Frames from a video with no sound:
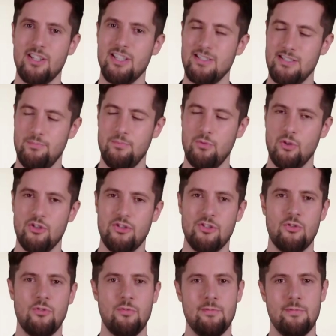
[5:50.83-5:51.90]
It's important
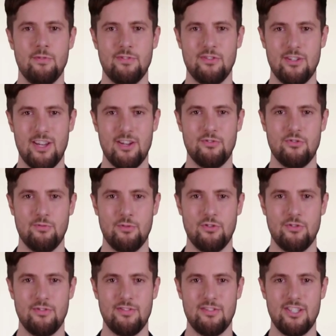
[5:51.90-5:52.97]
to remember that every
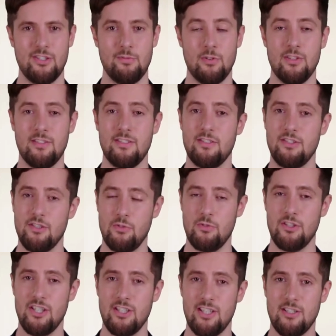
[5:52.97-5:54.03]
person's experience is
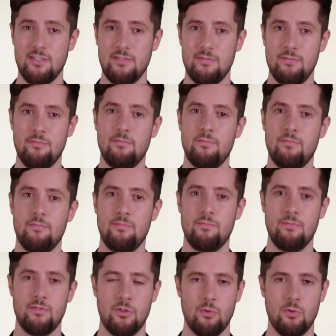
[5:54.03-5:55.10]
unique.
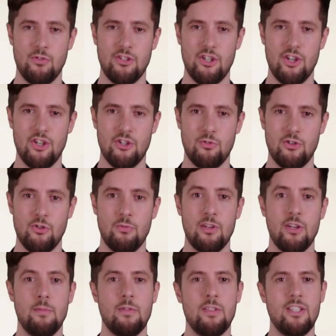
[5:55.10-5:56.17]
What's hard for you
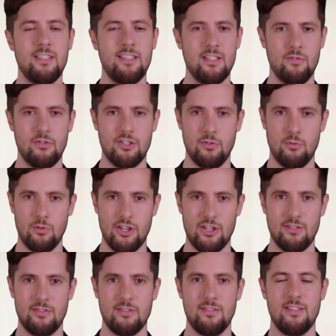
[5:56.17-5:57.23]
might be easy for someone
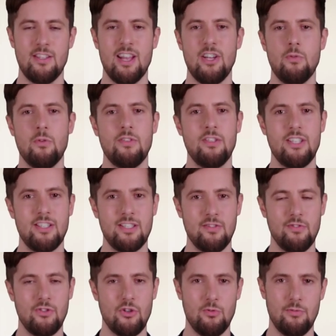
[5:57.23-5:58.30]
else, and what's easy
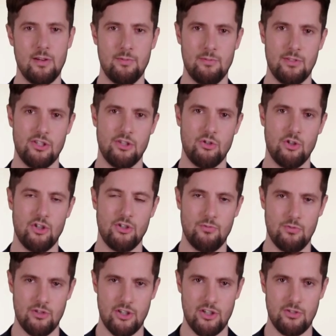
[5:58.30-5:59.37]
for you might be a struggle
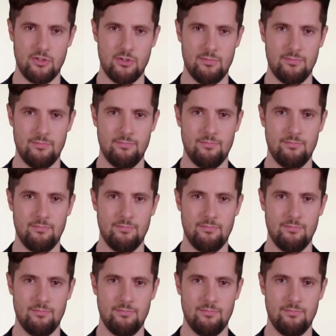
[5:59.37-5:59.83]
for another.